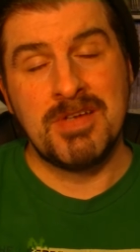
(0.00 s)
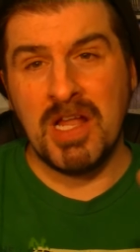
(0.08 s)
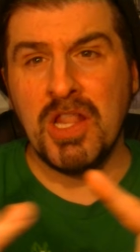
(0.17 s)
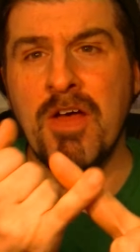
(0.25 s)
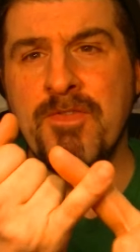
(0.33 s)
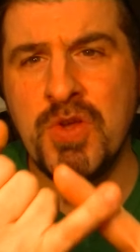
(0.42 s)
I
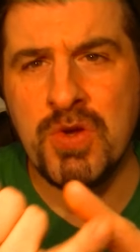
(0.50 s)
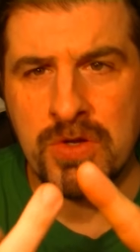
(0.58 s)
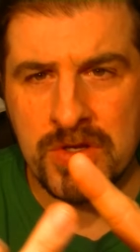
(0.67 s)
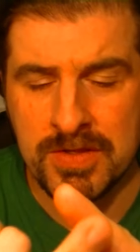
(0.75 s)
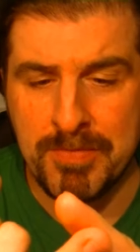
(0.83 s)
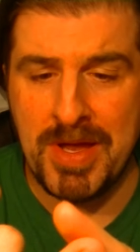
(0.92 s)
love you.
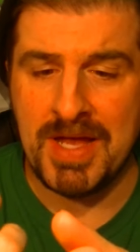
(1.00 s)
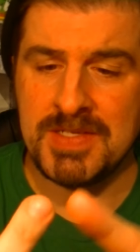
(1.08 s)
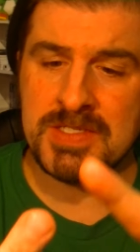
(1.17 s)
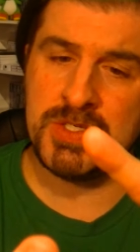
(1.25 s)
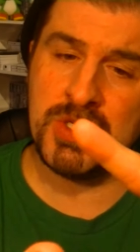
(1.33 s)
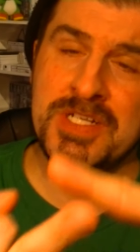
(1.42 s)
You're the
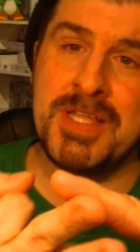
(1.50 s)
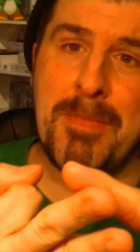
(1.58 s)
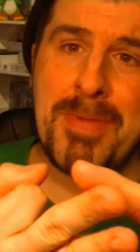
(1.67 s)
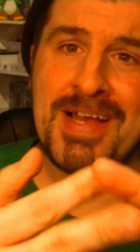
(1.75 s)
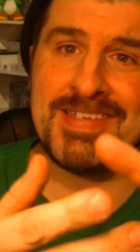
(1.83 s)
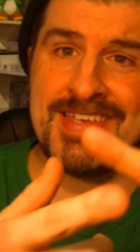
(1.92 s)
best. You're a
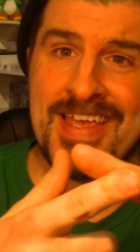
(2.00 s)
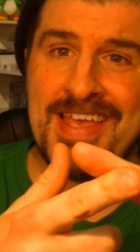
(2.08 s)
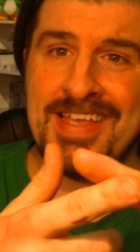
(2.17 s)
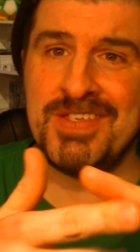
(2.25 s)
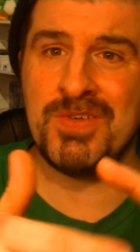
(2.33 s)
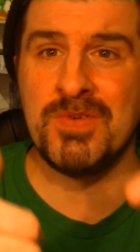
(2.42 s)
dumbass. I
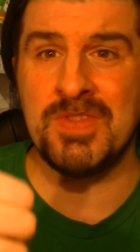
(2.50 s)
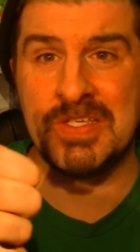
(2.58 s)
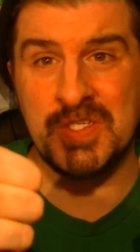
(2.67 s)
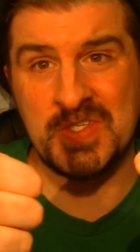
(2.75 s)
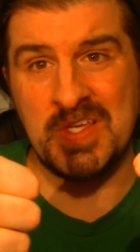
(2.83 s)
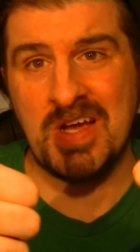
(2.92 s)
hate you.
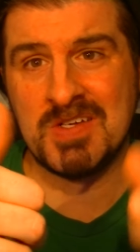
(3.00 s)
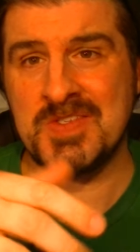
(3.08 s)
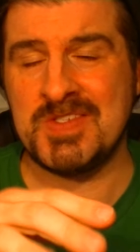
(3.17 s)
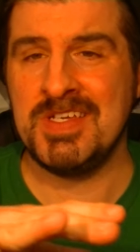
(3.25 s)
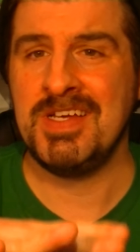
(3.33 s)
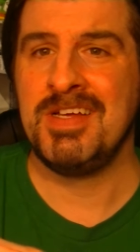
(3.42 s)
This
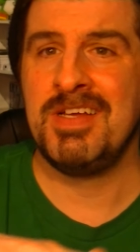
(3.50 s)
sucks.